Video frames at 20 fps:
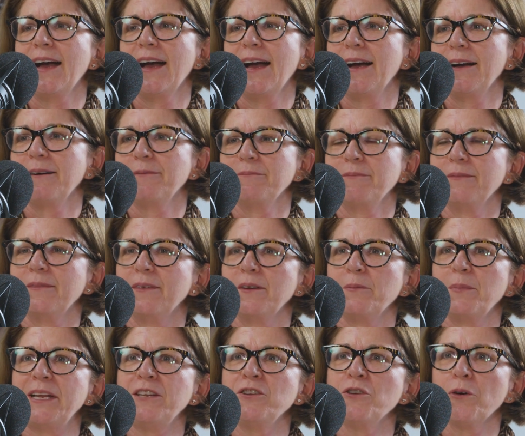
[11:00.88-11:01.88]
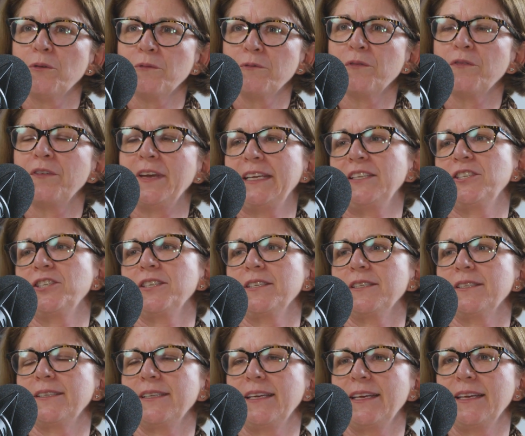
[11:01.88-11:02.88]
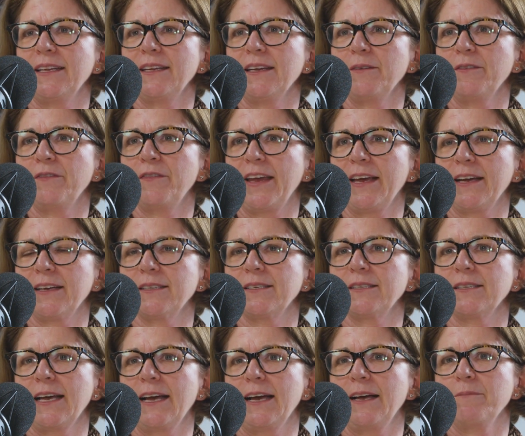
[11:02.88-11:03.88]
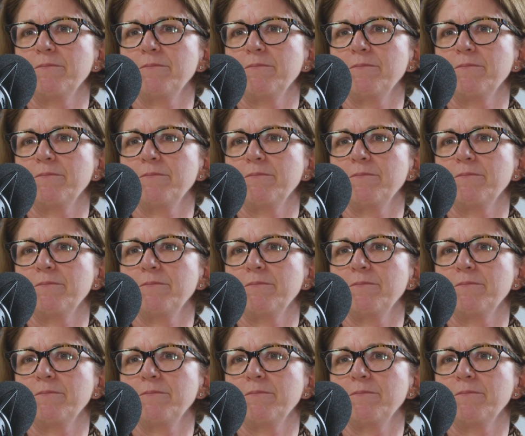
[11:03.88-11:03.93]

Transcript: Non-features it affects